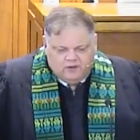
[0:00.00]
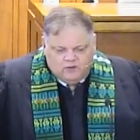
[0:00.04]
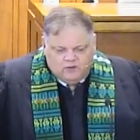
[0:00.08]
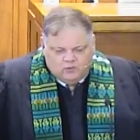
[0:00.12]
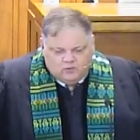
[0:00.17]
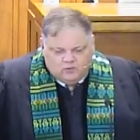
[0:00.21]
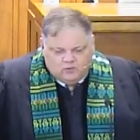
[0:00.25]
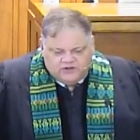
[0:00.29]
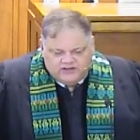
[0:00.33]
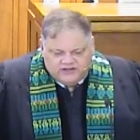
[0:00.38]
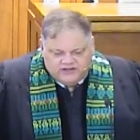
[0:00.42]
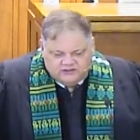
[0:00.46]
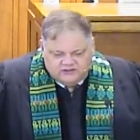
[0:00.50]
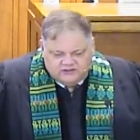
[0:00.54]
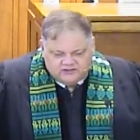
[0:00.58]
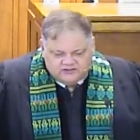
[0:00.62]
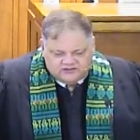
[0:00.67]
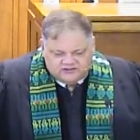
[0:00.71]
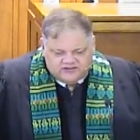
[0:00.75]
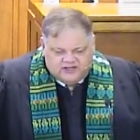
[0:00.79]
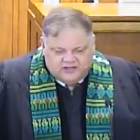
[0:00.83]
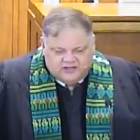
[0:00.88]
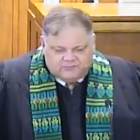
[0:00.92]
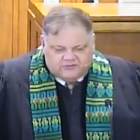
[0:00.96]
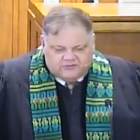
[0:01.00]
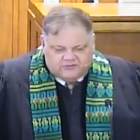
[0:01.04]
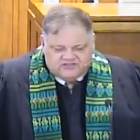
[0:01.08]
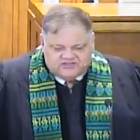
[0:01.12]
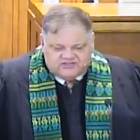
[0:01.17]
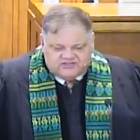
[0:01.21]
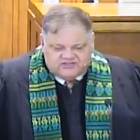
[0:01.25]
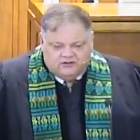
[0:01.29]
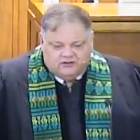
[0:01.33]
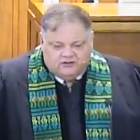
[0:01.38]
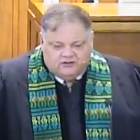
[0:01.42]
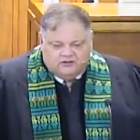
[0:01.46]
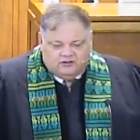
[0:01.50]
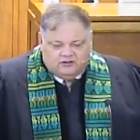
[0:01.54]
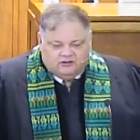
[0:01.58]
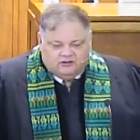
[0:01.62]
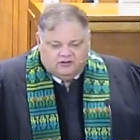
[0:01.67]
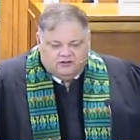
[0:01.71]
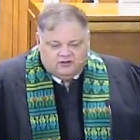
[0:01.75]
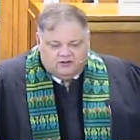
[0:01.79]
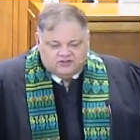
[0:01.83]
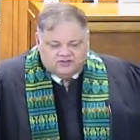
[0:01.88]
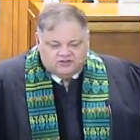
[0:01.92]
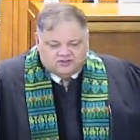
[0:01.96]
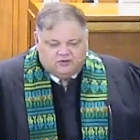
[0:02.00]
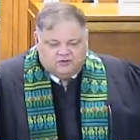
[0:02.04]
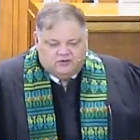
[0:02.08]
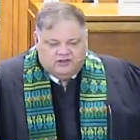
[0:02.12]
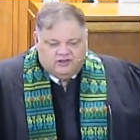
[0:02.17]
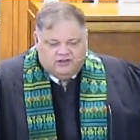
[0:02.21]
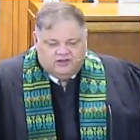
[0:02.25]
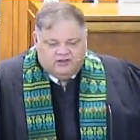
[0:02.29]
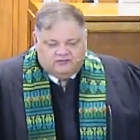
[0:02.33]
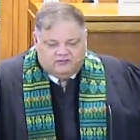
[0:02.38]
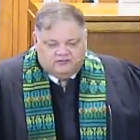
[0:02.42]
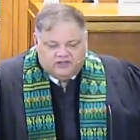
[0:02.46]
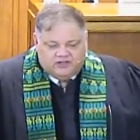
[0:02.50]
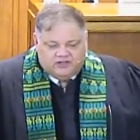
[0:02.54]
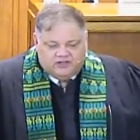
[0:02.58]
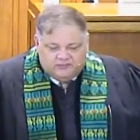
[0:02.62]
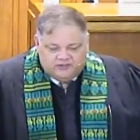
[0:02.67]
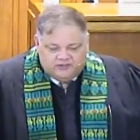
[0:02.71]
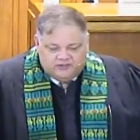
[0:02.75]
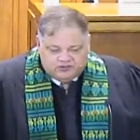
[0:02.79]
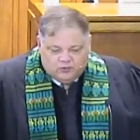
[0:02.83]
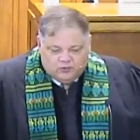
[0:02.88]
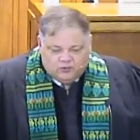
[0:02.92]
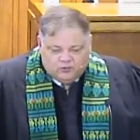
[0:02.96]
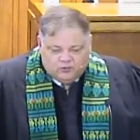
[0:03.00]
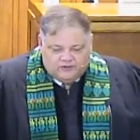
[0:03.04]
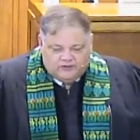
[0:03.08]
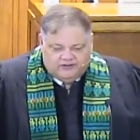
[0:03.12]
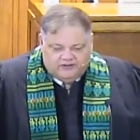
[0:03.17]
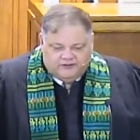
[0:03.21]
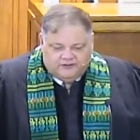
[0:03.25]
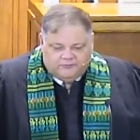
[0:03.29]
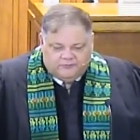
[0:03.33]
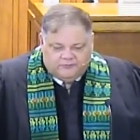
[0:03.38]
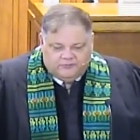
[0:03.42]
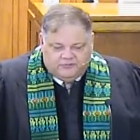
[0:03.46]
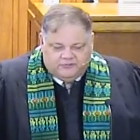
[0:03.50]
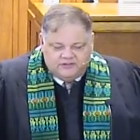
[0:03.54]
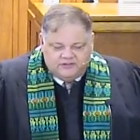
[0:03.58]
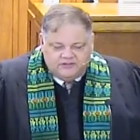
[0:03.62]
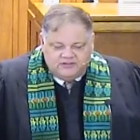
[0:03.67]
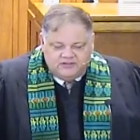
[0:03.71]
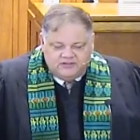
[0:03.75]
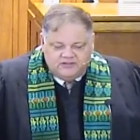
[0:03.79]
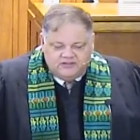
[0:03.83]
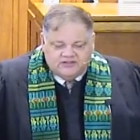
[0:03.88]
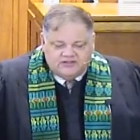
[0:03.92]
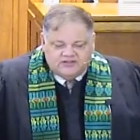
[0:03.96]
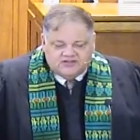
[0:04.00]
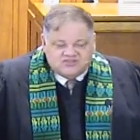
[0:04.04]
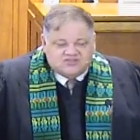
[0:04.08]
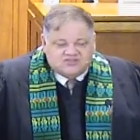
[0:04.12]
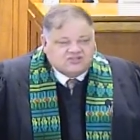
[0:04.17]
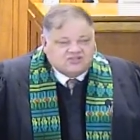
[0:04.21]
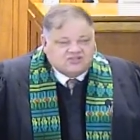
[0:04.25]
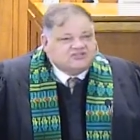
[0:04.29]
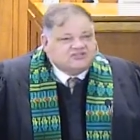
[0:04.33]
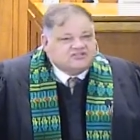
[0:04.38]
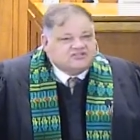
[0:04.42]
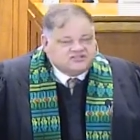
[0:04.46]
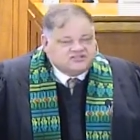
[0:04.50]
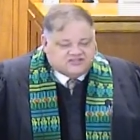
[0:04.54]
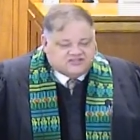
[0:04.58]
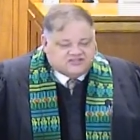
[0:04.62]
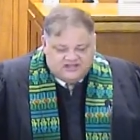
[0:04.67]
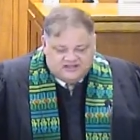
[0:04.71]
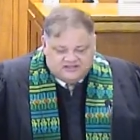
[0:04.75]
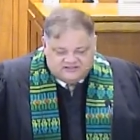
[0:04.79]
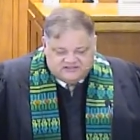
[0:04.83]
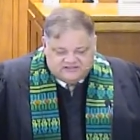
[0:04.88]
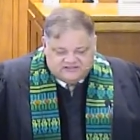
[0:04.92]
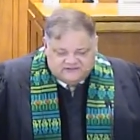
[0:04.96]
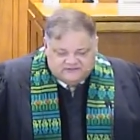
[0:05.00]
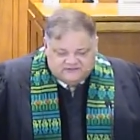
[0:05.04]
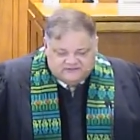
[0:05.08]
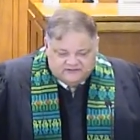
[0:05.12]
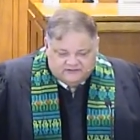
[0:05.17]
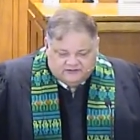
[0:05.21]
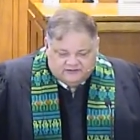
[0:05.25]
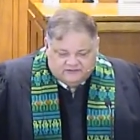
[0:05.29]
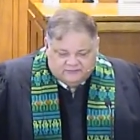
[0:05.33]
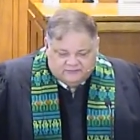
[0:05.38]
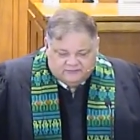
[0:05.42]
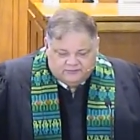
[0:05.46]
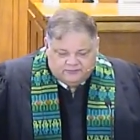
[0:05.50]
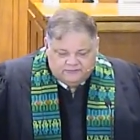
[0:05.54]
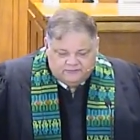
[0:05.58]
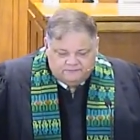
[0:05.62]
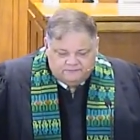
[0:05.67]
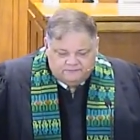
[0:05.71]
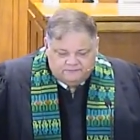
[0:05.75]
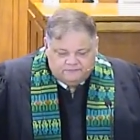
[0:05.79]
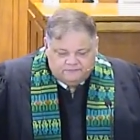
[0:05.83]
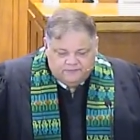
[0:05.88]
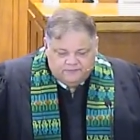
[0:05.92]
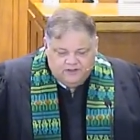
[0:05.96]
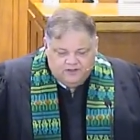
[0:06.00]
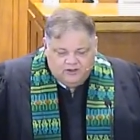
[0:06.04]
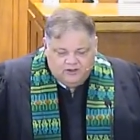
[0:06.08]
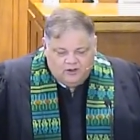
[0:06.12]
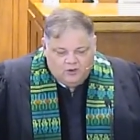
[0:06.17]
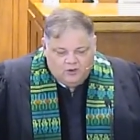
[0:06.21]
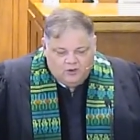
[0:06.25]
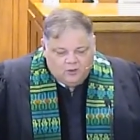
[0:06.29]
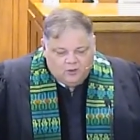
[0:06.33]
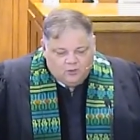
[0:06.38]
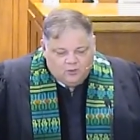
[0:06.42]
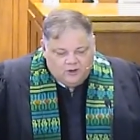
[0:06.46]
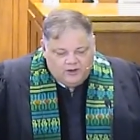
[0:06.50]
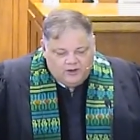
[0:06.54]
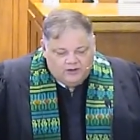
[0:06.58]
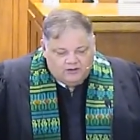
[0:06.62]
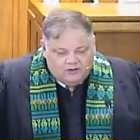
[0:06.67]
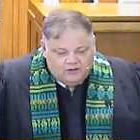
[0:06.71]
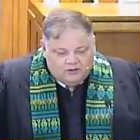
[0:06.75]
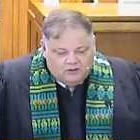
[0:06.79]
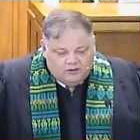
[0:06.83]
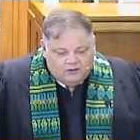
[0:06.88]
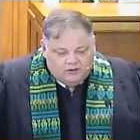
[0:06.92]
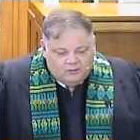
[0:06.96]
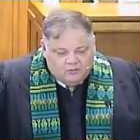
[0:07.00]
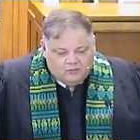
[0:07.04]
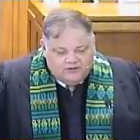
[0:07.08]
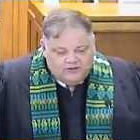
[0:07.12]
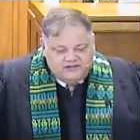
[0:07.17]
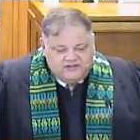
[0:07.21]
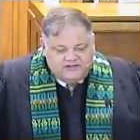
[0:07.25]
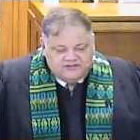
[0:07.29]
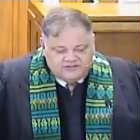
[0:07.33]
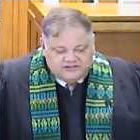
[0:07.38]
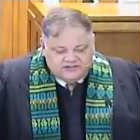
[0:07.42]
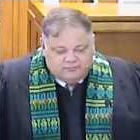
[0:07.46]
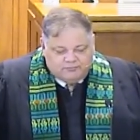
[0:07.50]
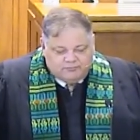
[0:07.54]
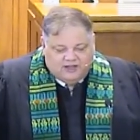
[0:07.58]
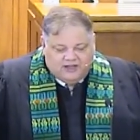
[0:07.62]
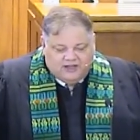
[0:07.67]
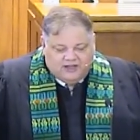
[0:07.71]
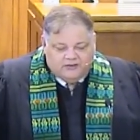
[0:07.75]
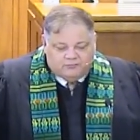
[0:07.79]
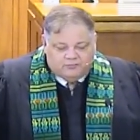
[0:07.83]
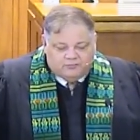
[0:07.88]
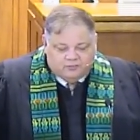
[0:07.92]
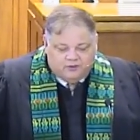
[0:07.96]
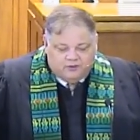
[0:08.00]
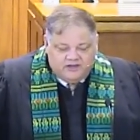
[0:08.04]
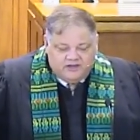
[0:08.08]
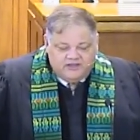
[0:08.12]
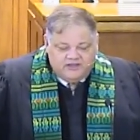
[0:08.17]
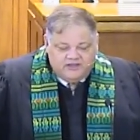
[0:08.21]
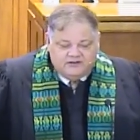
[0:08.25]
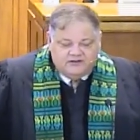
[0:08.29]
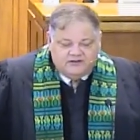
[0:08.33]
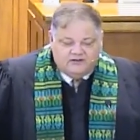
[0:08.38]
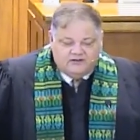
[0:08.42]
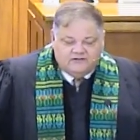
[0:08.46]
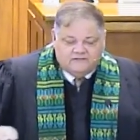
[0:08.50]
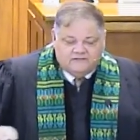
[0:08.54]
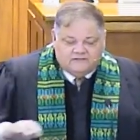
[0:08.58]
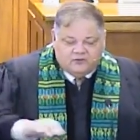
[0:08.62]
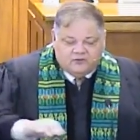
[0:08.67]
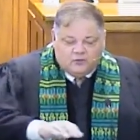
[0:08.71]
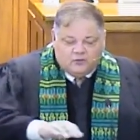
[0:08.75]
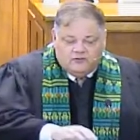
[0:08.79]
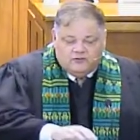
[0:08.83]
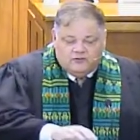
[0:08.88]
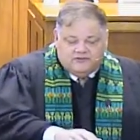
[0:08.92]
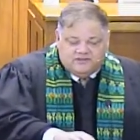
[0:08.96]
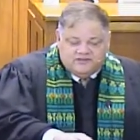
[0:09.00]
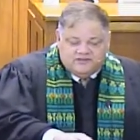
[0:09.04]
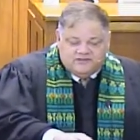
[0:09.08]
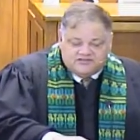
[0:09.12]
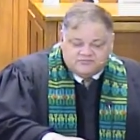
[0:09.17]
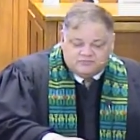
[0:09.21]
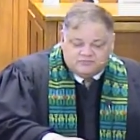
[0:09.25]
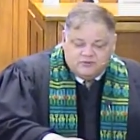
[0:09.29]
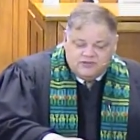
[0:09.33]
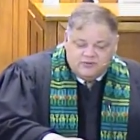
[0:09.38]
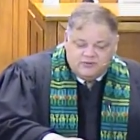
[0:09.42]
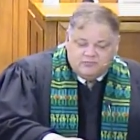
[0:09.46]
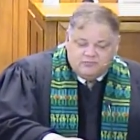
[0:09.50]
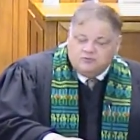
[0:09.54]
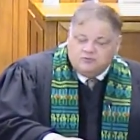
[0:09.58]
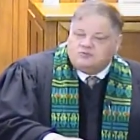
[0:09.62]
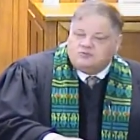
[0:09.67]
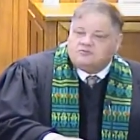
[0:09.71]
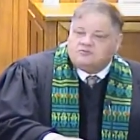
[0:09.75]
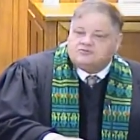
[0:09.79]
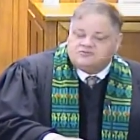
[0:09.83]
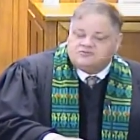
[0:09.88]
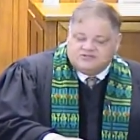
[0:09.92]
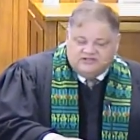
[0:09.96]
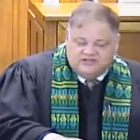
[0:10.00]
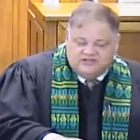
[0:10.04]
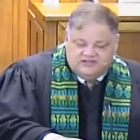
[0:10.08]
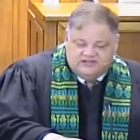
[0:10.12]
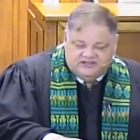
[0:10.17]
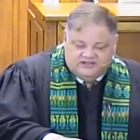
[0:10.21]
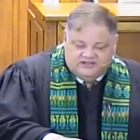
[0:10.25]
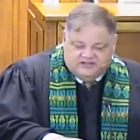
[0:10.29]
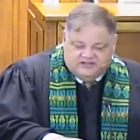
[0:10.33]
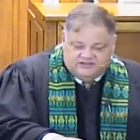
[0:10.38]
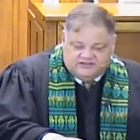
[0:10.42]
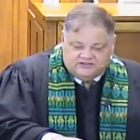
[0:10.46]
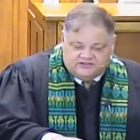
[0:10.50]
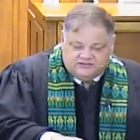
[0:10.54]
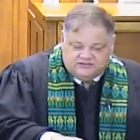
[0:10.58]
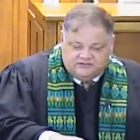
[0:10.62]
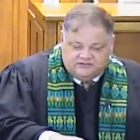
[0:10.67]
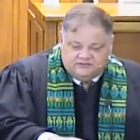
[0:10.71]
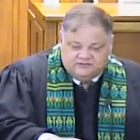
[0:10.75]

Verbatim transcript: When he looked up and saw a large crowd coming toward him, Jesus said to Philip, where are we to buy bread for these people to eat?